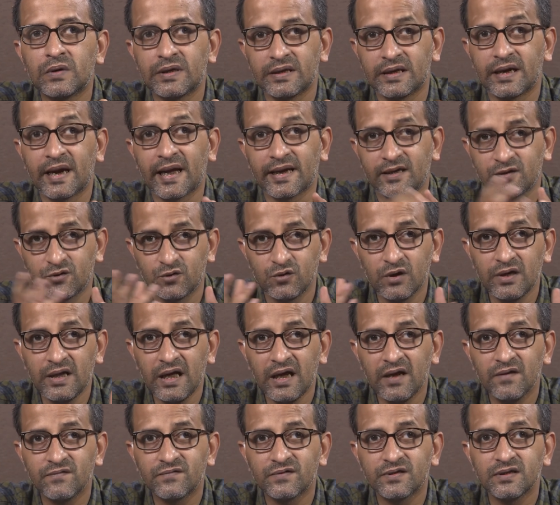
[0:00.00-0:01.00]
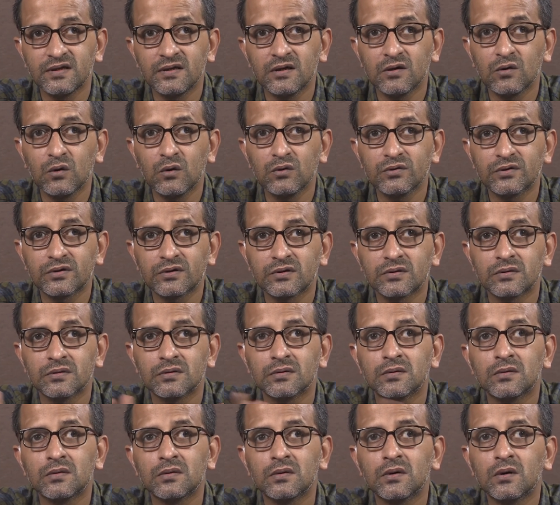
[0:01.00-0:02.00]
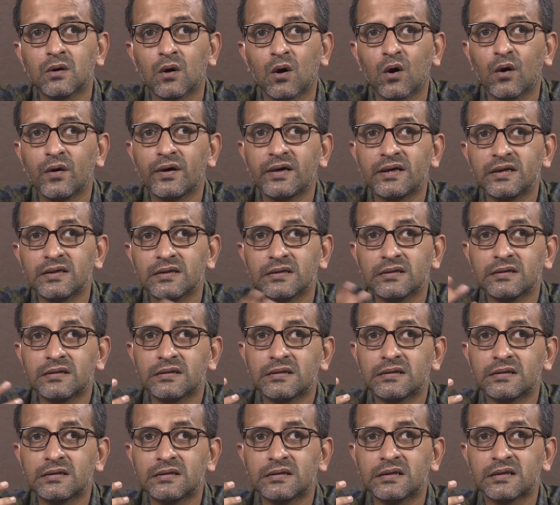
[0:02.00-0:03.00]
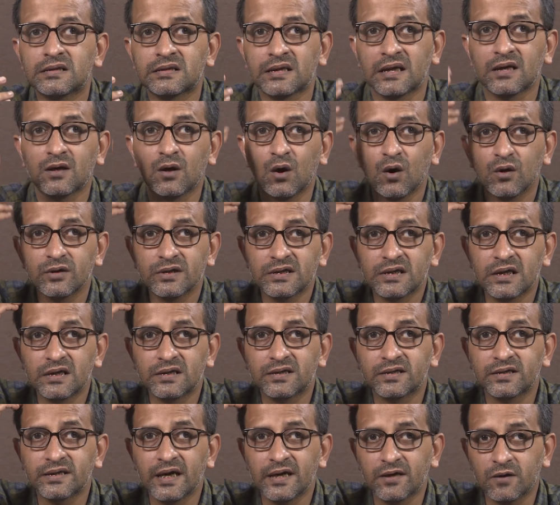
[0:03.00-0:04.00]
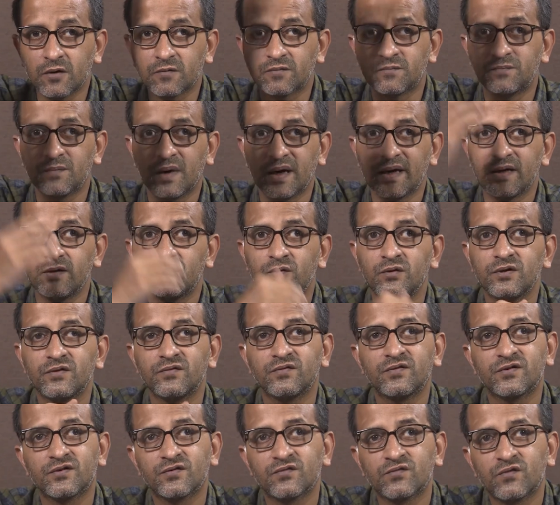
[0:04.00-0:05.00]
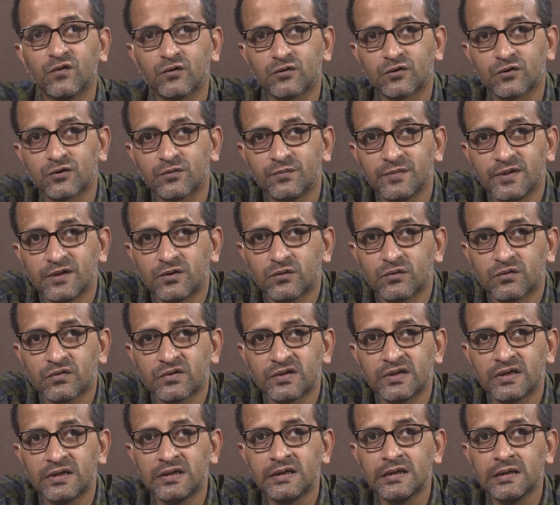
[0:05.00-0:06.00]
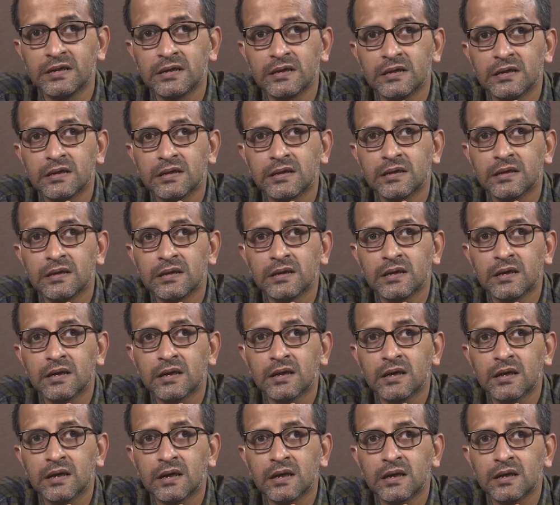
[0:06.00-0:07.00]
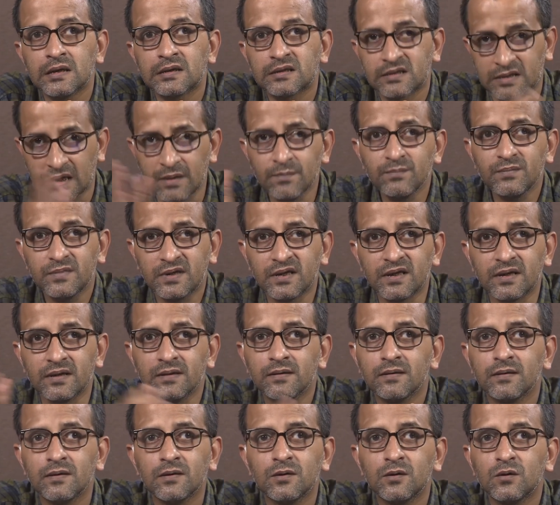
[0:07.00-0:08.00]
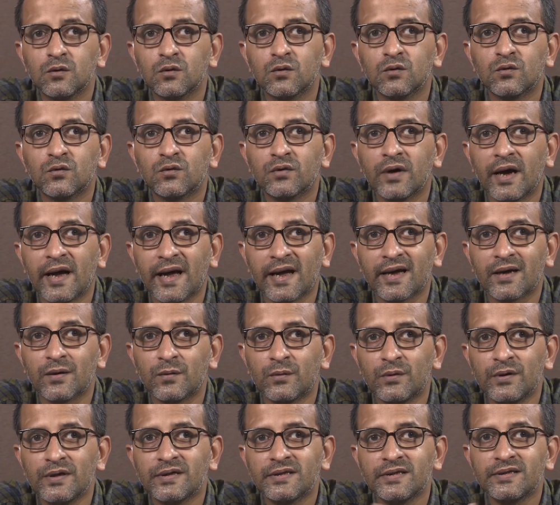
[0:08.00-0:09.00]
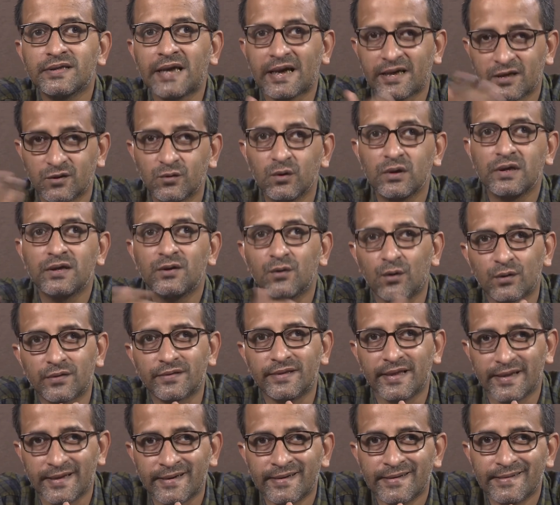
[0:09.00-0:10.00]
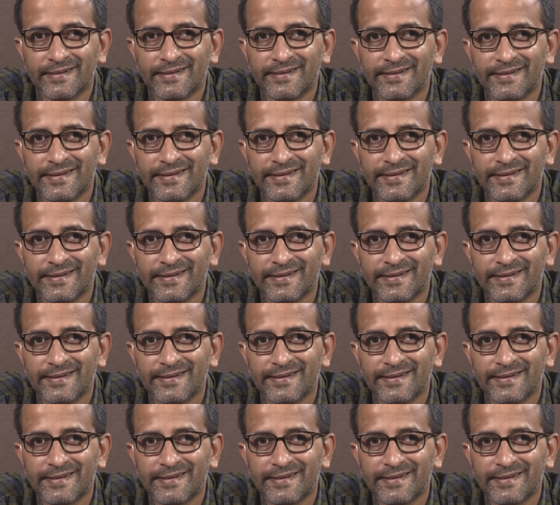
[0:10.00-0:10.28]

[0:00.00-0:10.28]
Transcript: whether actually I have seen a ghost or it is the psychological state of mind which forced me to see something which is actually not there.